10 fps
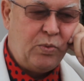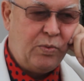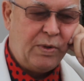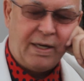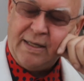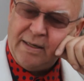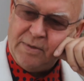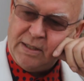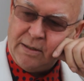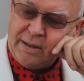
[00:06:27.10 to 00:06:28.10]
I think it
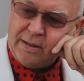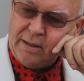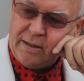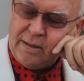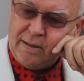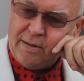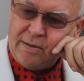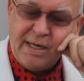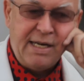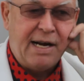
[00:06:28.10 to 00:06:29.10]
was a
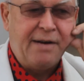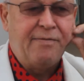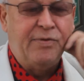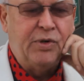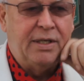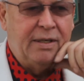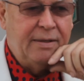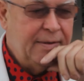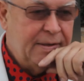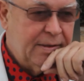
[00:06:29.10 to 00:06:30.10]
39-foot
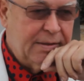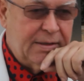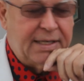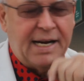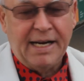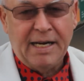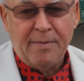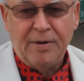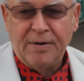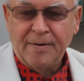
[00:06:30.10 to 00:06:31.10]

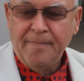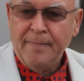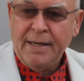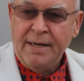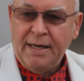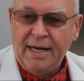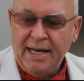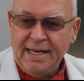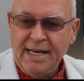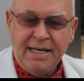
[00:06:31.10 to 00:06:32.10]
diameter.
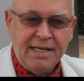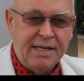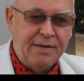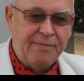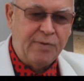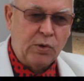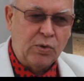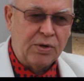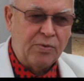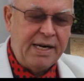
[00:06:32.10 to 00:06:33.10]
Had heating in the
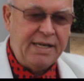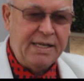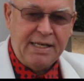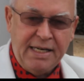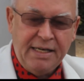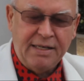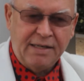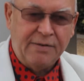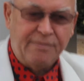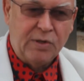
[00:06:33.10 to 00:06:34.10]
floor, radiant heat
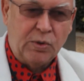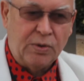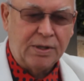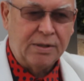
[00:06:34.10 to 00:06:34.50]
in the floor.